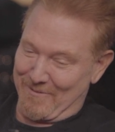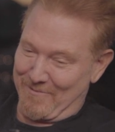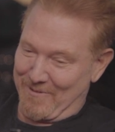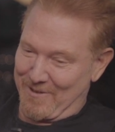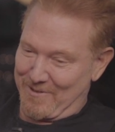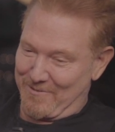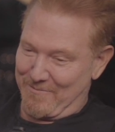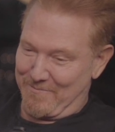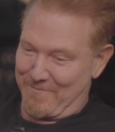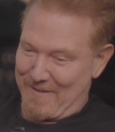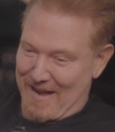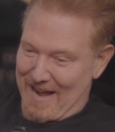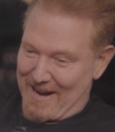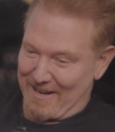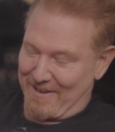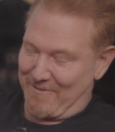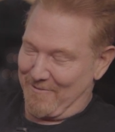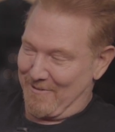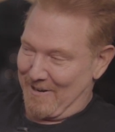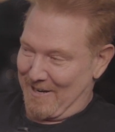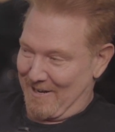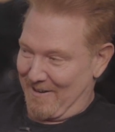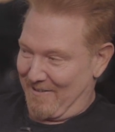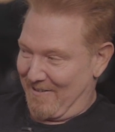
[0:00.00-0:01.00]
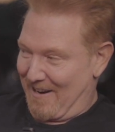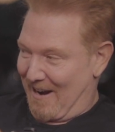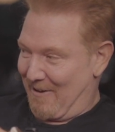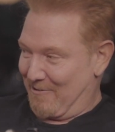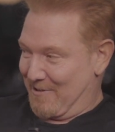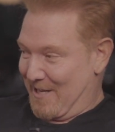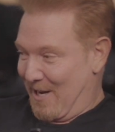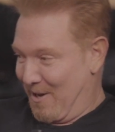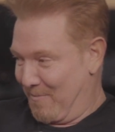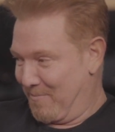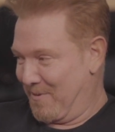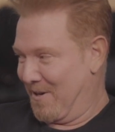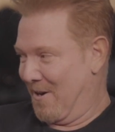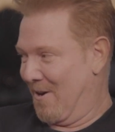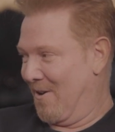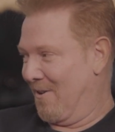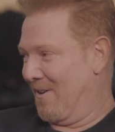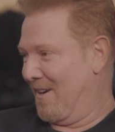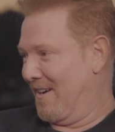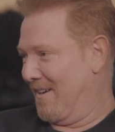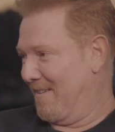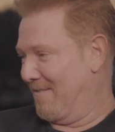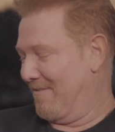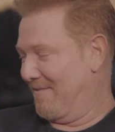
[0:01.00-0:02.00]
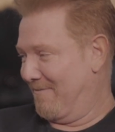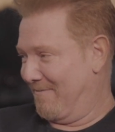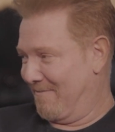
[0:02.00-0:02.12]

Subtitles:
was back when I was helping Ari and